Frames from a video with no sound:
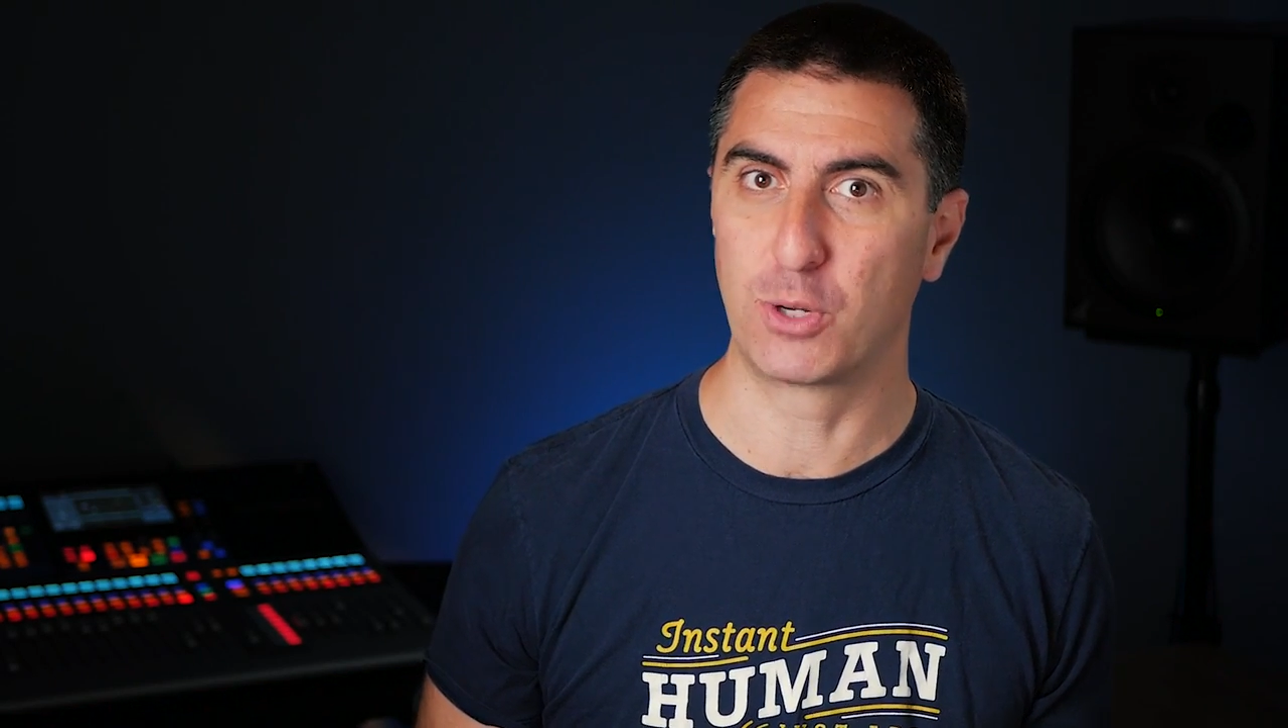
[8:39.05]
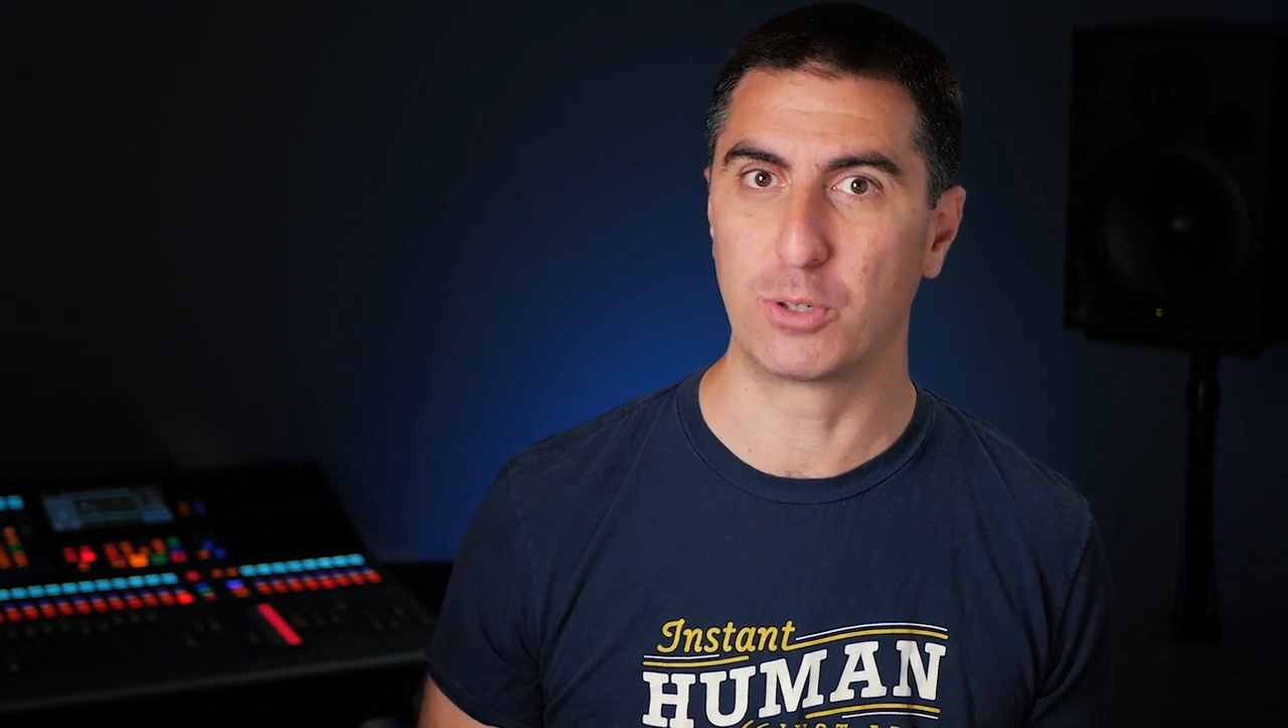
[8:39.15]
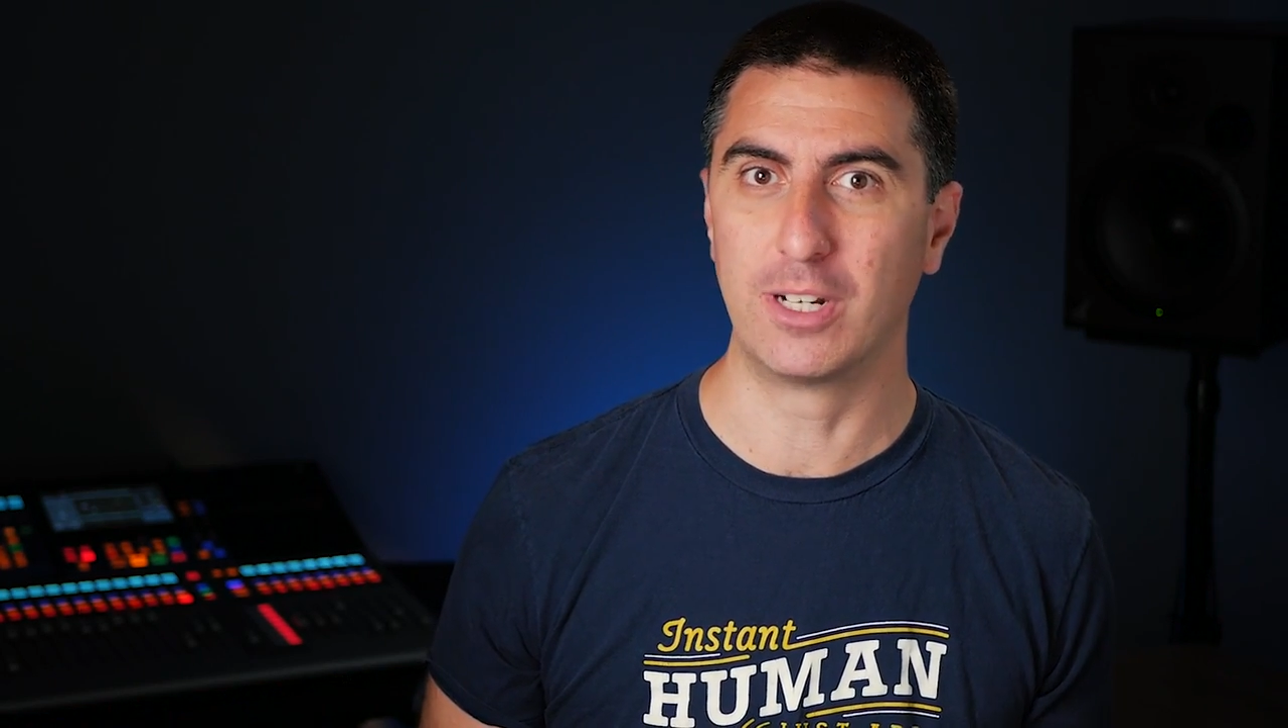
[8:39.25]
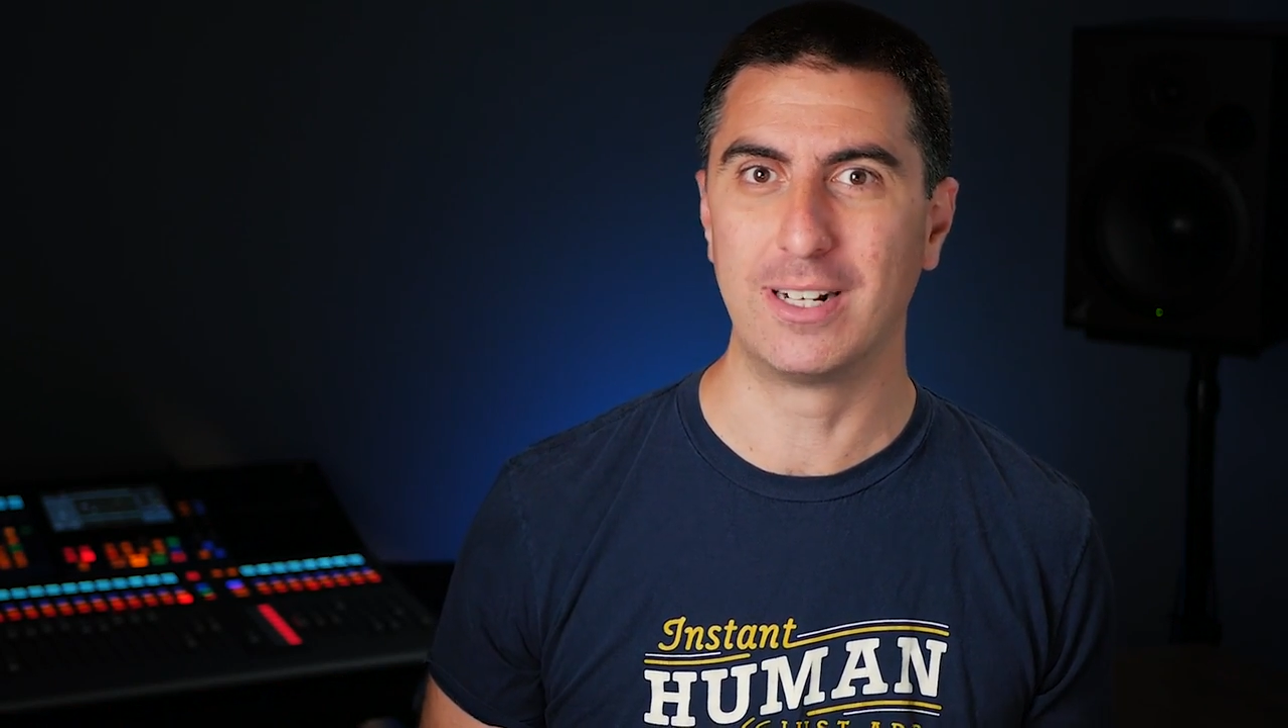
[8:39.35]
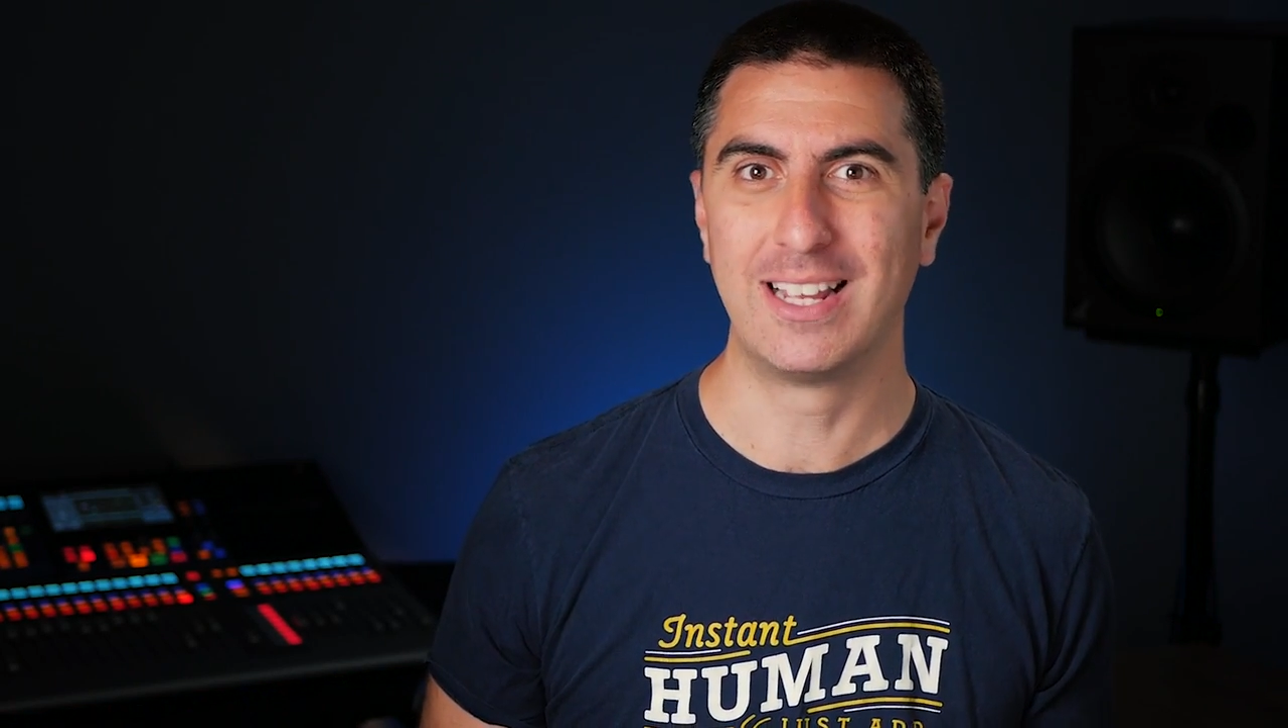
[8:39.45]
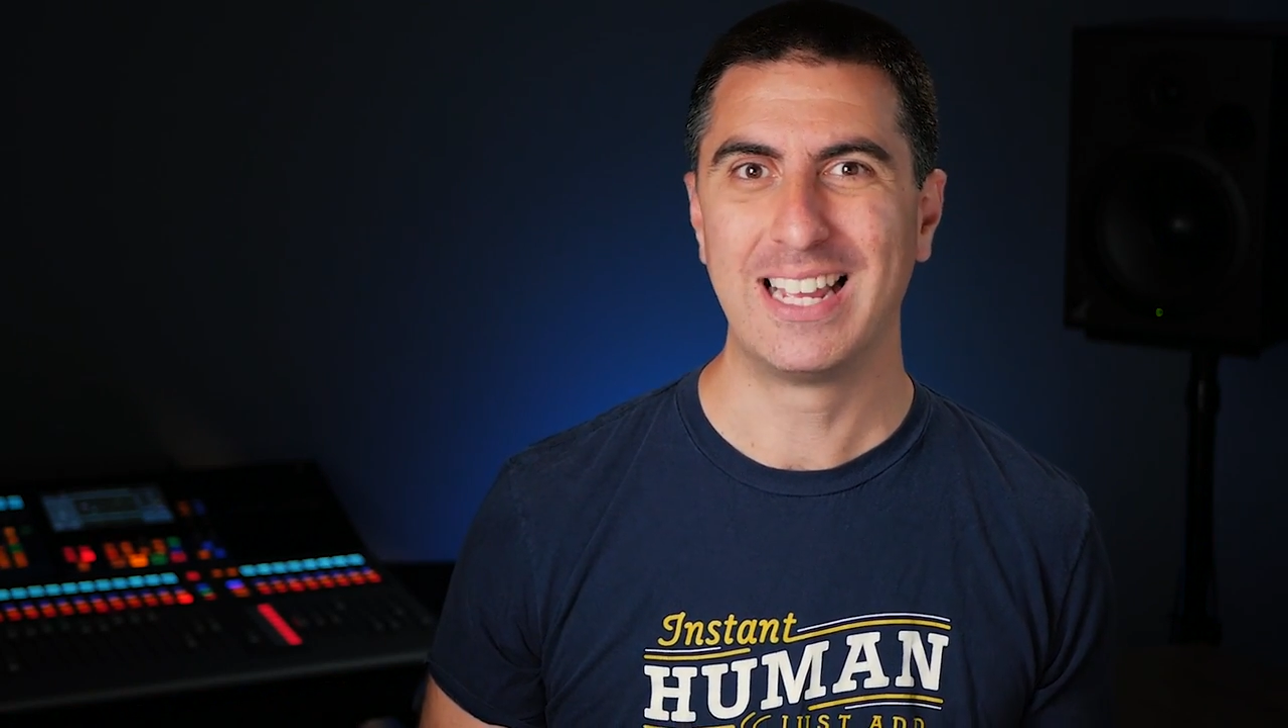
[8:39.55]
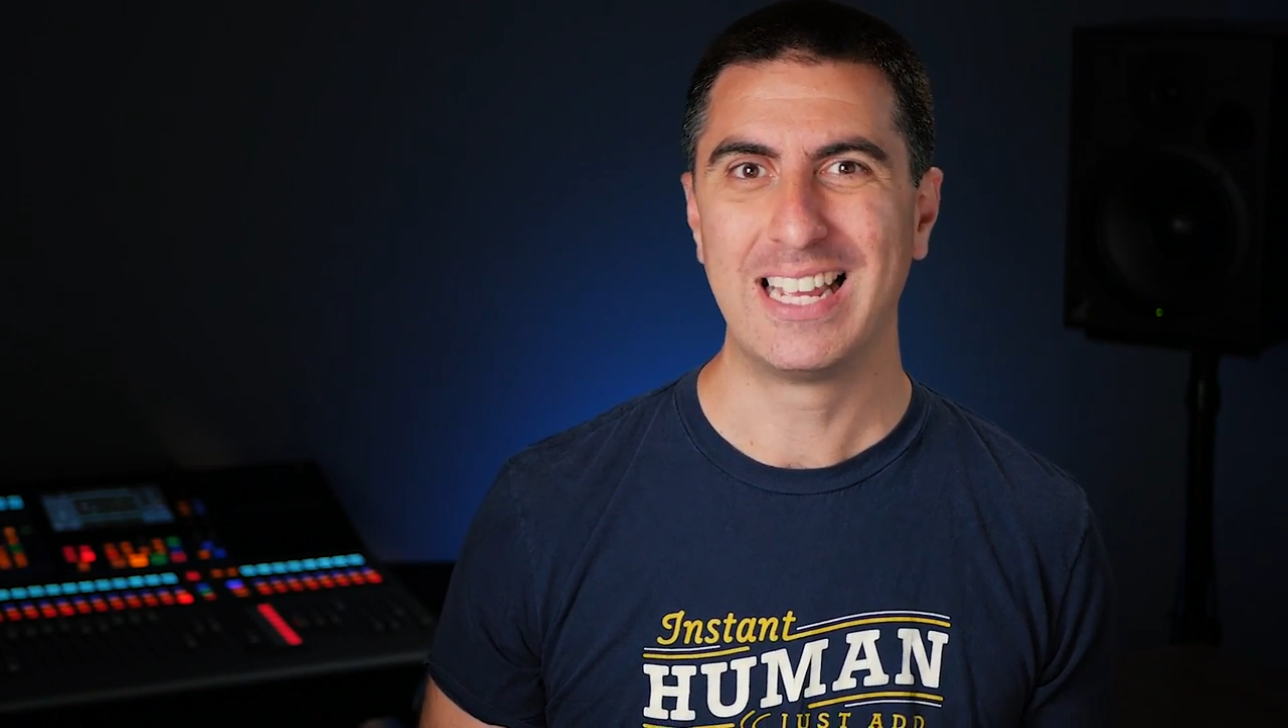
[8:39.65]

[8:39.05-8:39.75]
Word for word: so good,